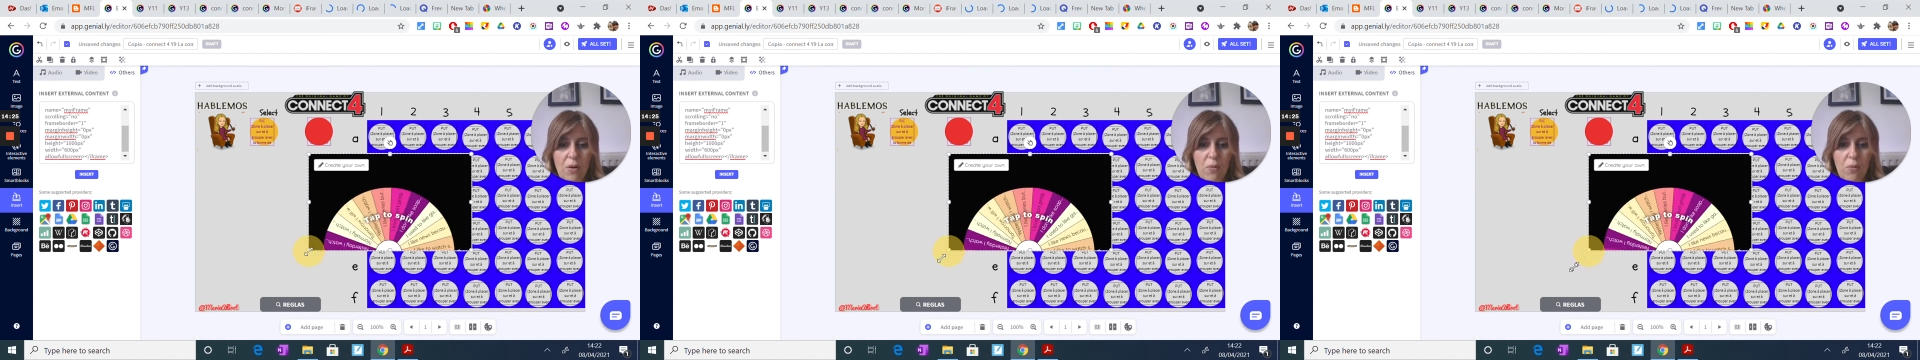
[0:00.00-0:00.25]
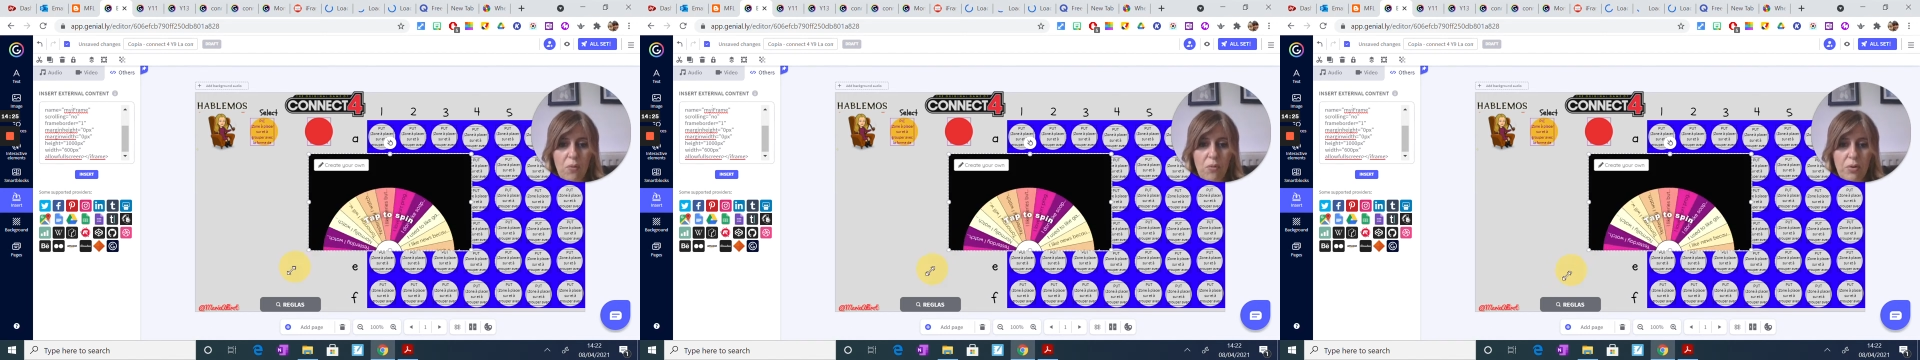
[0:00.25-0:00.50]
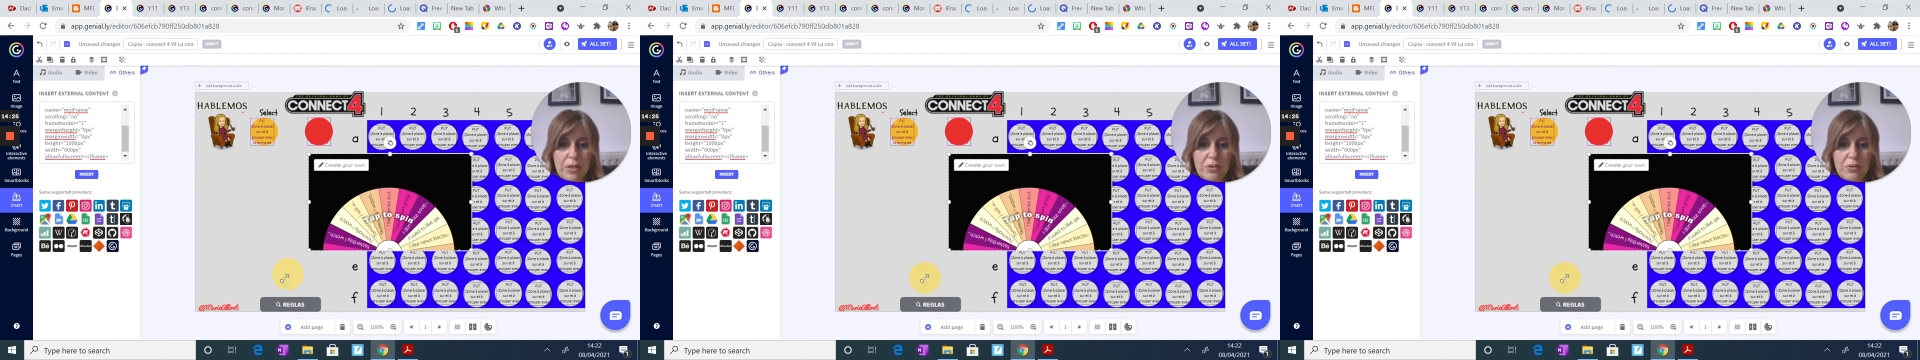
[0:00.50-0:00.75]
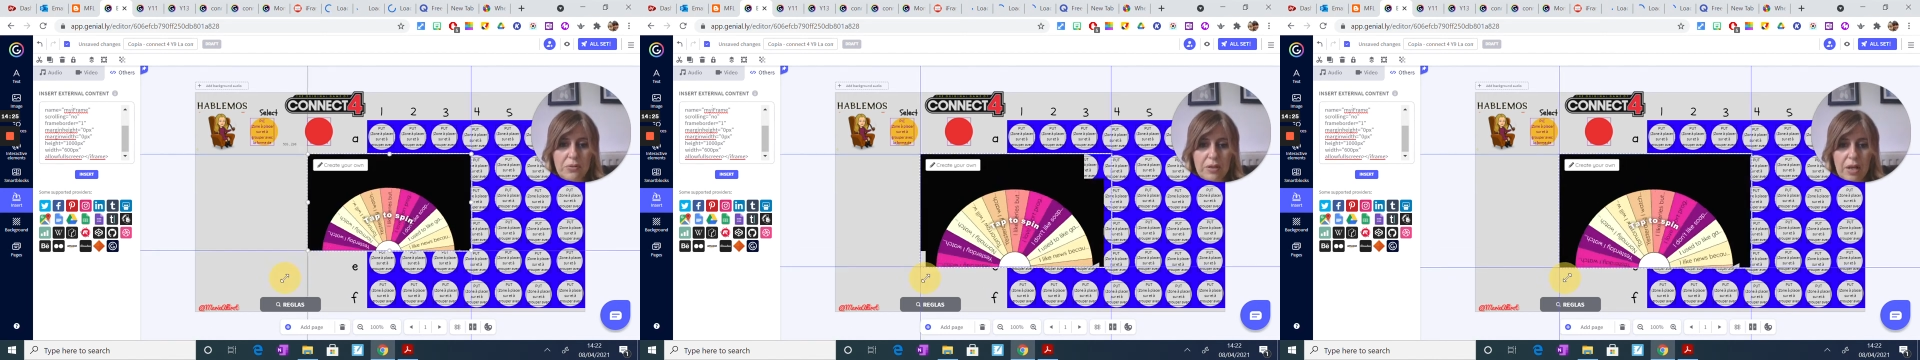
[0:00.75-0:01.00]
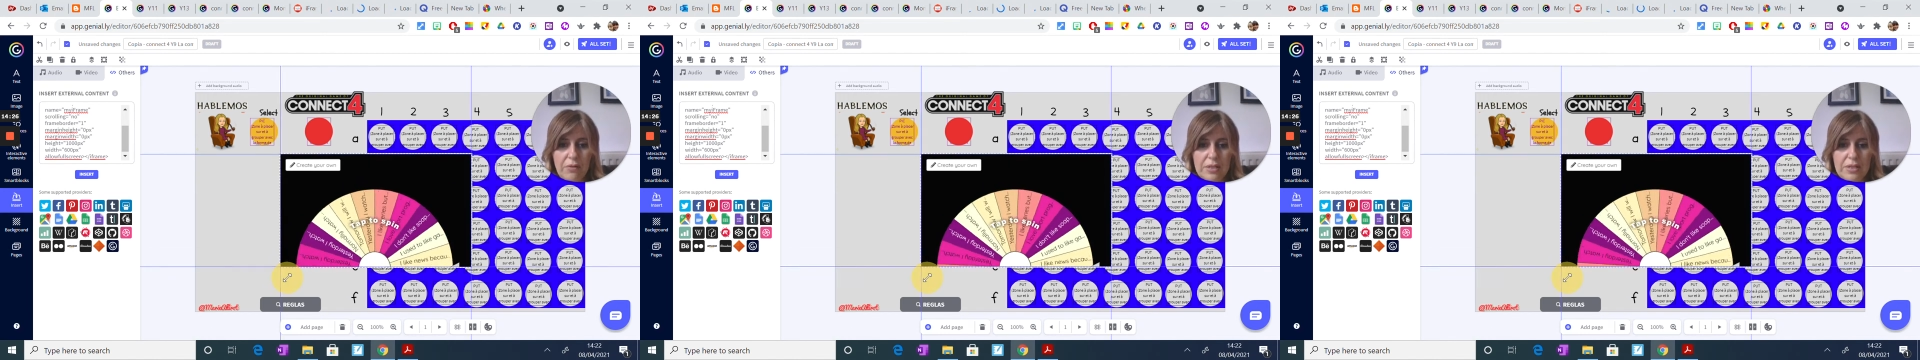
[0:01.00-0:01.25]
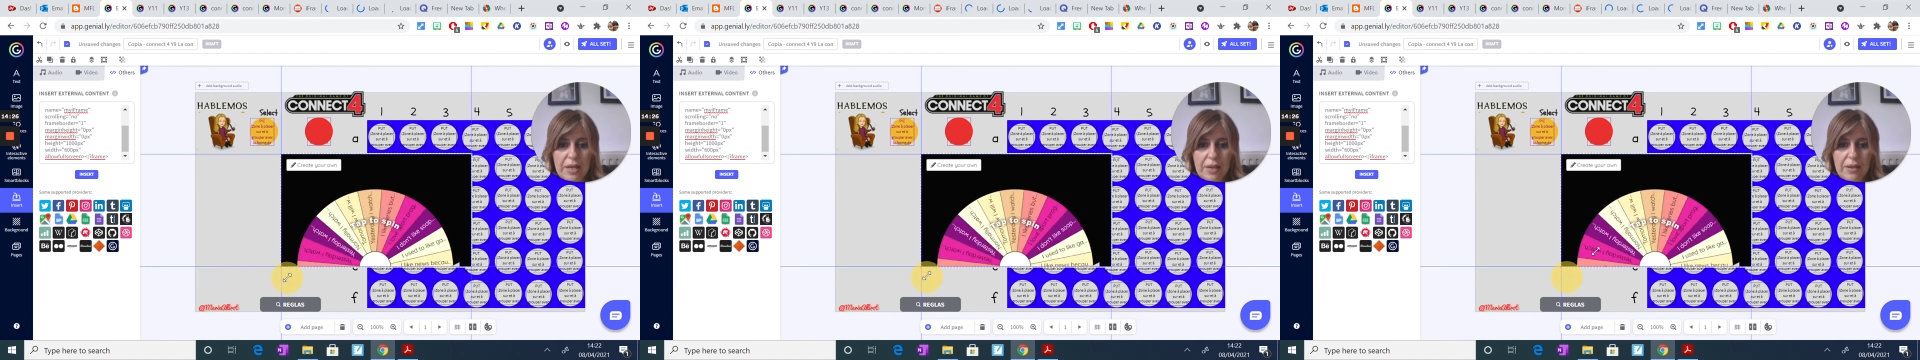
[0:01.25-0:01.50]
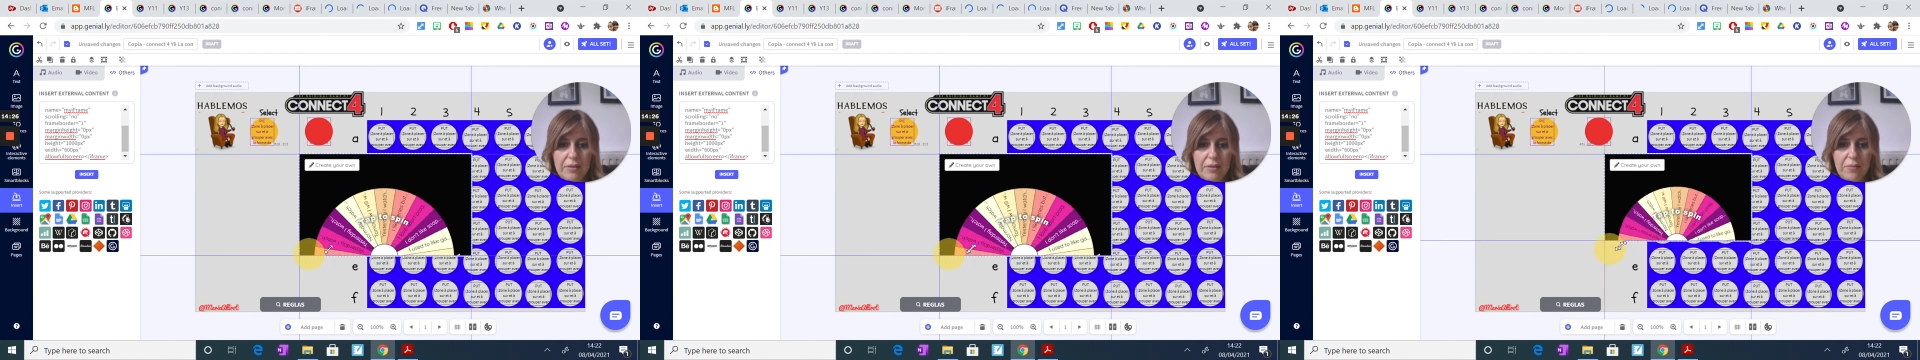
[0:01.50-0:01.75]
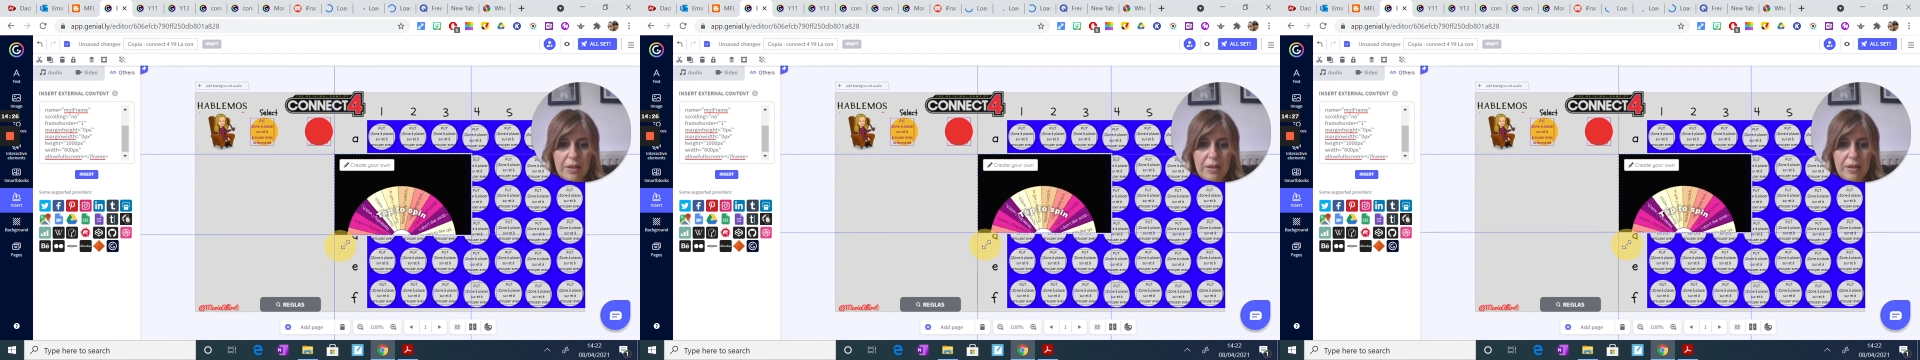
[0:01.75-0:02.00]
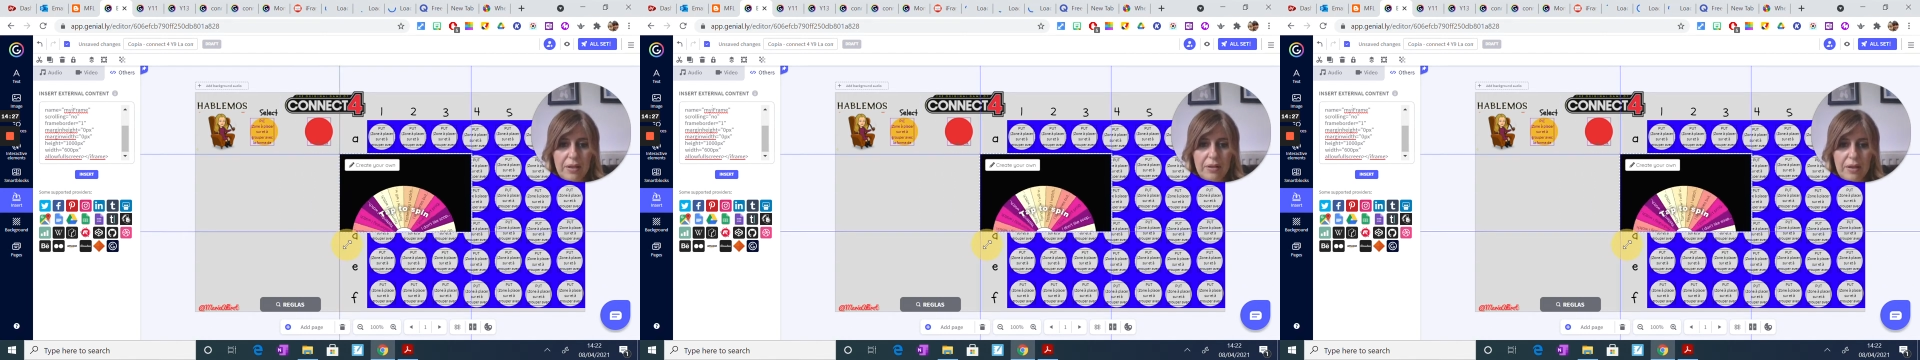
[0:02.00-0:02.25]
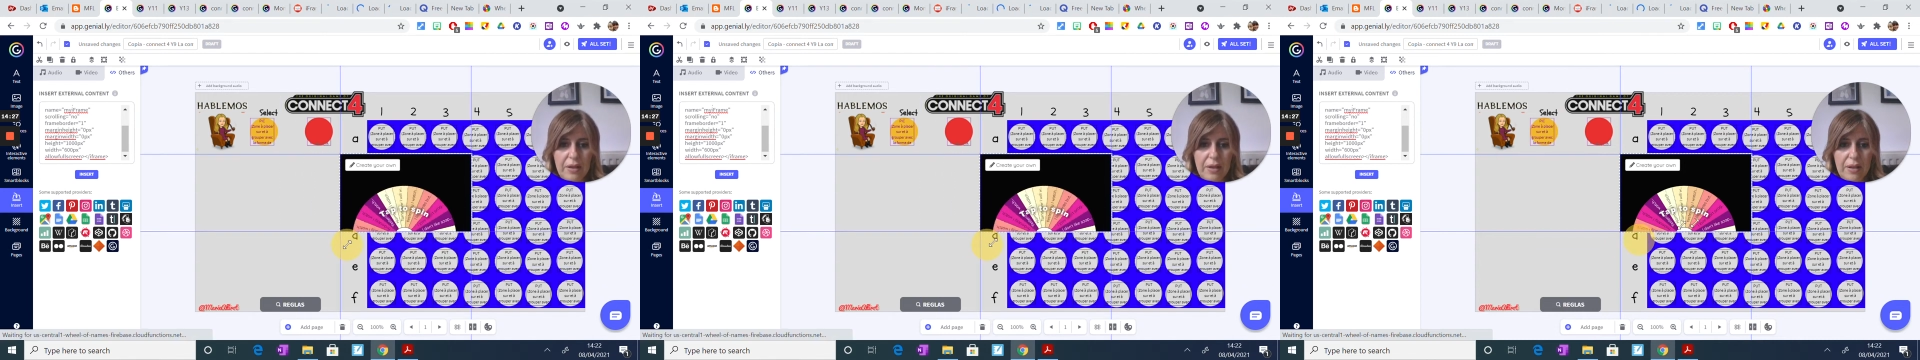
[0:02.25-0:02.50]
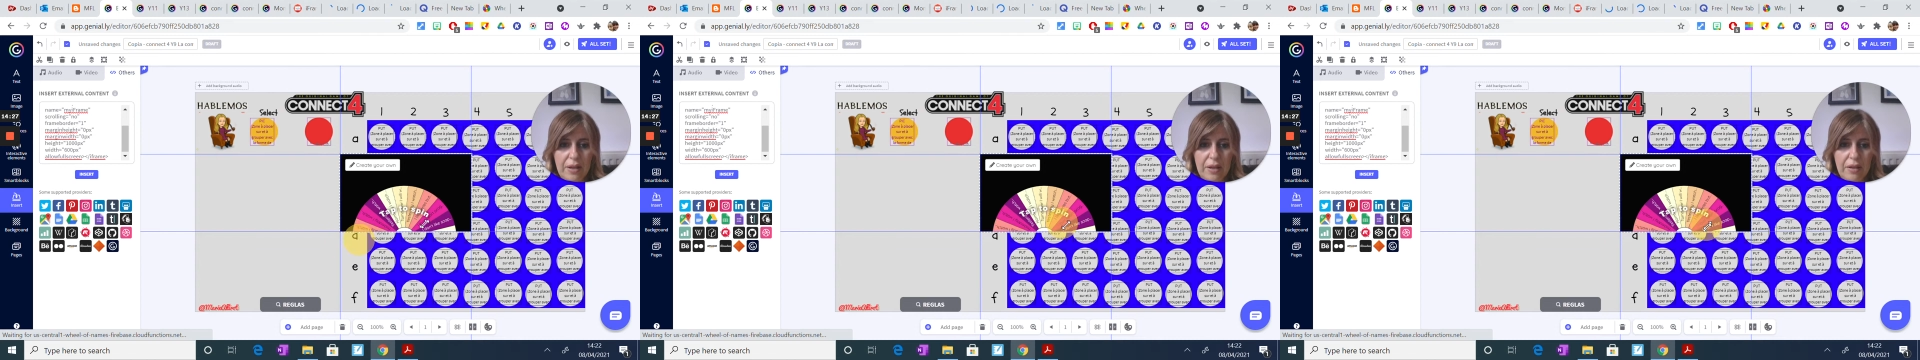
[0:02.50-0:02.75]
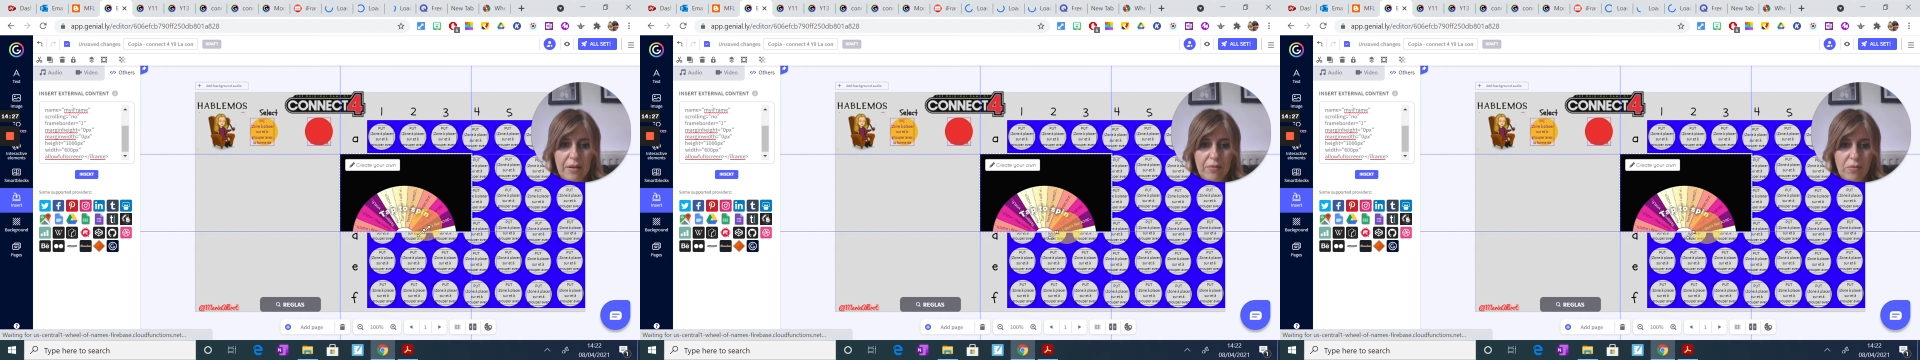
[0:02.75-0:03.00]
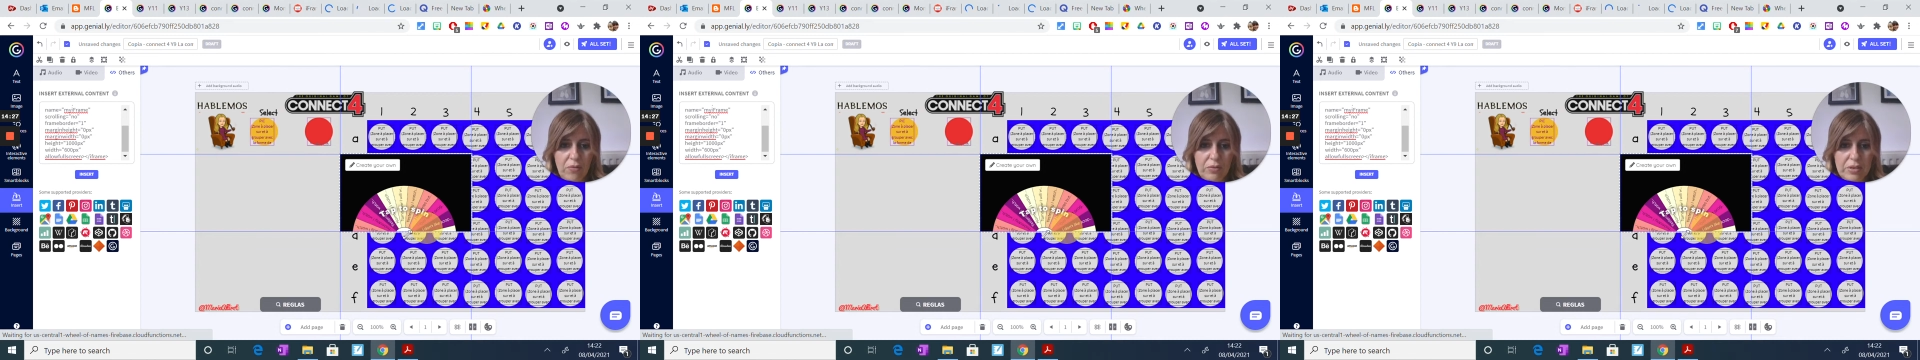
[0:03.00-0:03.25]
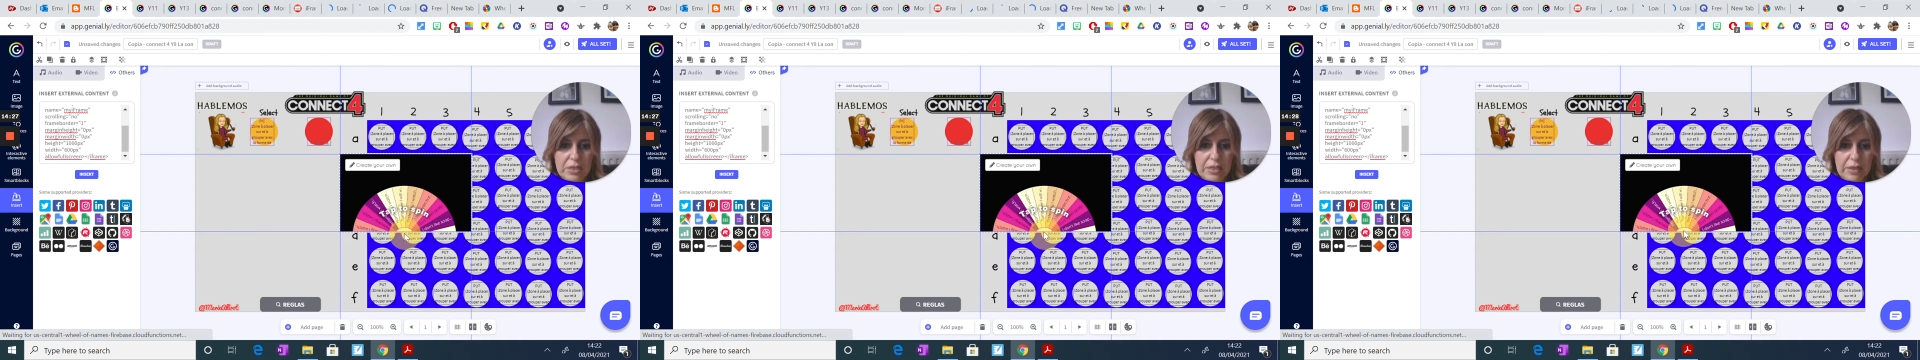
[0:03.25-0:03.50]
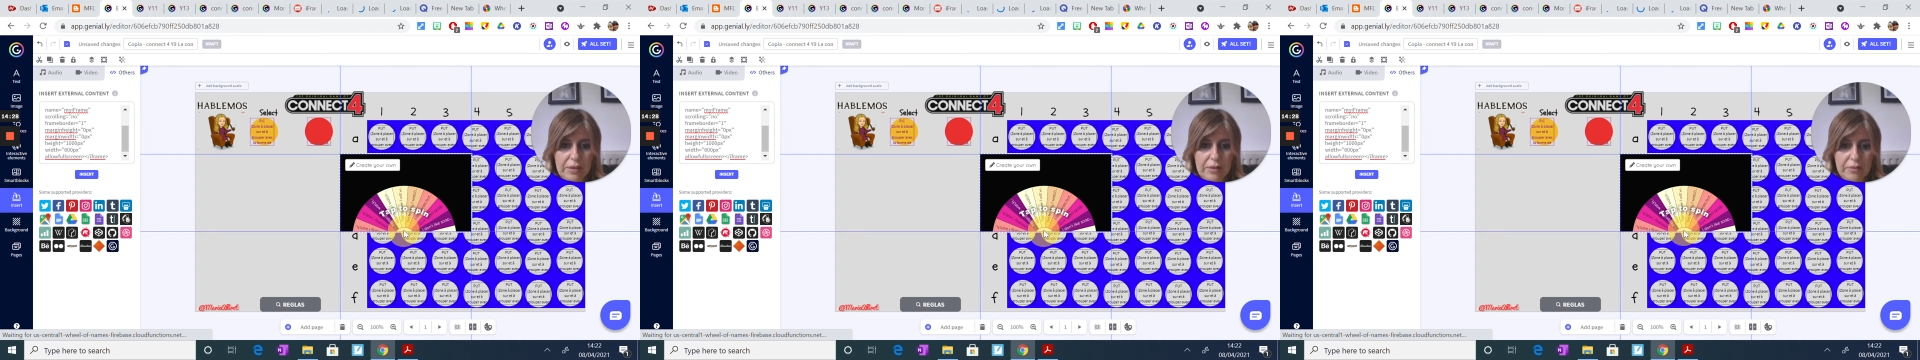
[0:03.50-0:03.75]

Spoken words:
What I do now is I can make it, obviously,